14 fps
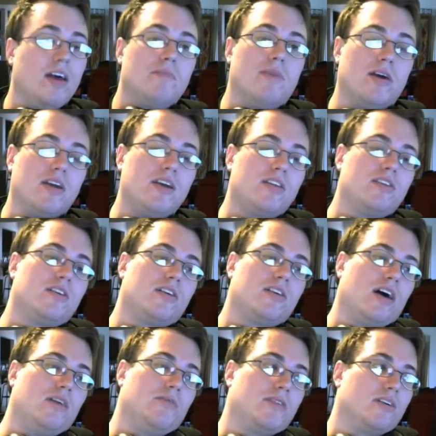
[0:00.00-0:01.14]
But he took
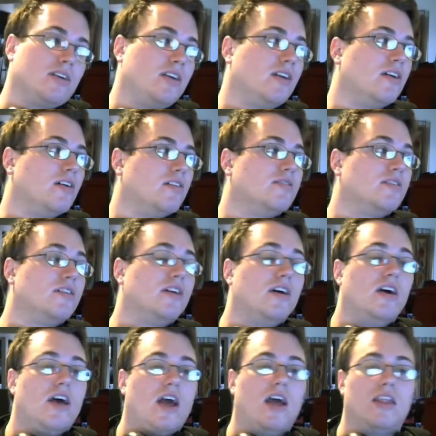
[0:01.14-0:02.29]
Elemental Heroes,
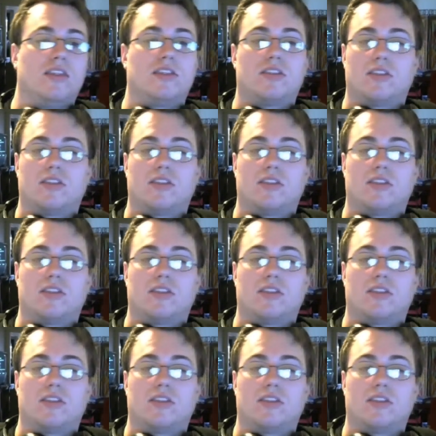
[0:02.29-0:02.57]
and